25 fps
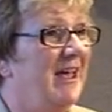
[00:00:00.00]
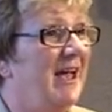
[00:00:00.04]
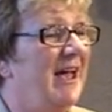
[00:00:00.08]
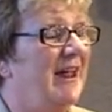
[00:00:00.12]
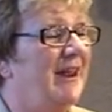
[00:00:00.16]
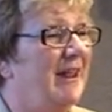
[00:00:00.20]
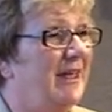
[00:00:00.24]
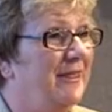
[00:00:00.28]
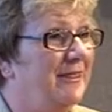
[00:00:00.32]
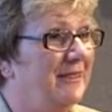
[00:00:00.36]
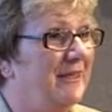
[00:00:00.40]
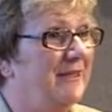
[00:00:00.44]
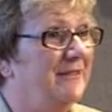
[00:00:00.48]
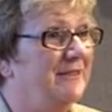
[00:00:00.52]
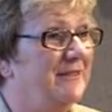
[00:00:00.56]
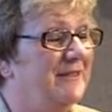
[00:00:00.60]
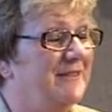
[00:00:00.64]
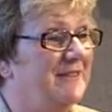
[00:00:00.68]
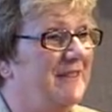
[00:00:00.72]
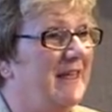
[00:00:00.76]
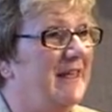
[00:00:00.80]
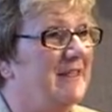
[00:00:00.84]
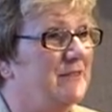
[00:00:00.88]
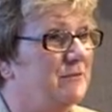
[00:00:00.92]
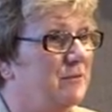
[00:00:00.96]
and I think
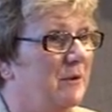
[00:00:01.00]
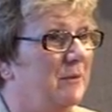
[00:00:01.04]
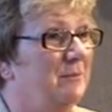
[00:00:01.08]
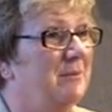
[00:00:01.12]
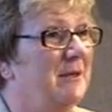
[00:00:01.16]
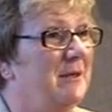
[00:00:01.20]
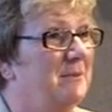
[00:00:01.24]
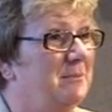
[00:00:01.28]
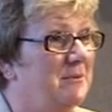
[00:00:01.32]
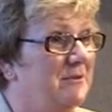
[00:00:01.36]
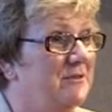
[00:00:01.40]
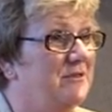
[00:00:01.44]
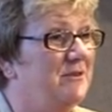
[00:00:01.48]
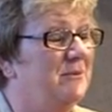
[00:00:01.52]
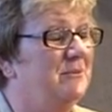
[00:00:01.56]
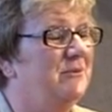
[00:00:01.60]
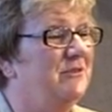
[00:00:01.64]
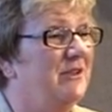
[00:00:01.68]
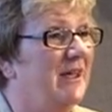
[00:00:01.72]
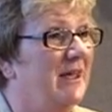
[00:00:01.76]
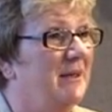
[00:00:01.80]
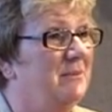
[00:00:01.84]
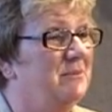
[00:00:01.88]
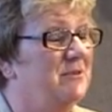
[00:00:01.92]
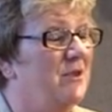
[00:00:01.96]
that that's what people
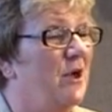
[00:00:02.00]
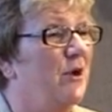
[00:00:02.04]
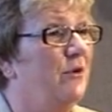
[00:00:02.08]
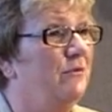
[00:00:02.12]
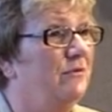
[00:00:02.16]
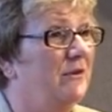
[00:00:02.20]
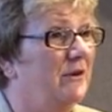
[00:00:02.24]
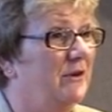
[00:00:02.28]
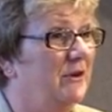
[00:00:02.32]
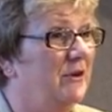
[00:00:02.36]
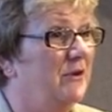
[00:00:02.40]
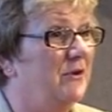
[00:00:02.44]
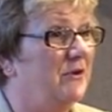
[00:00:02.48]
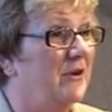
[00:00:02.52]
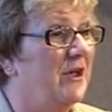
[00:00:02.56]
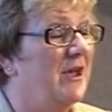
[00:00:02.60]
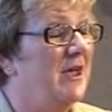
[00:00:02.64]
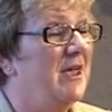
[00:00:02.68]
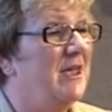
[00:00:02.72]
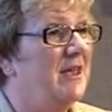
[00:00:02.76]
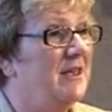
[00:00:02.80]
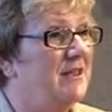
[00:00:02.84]
sometimes overlook,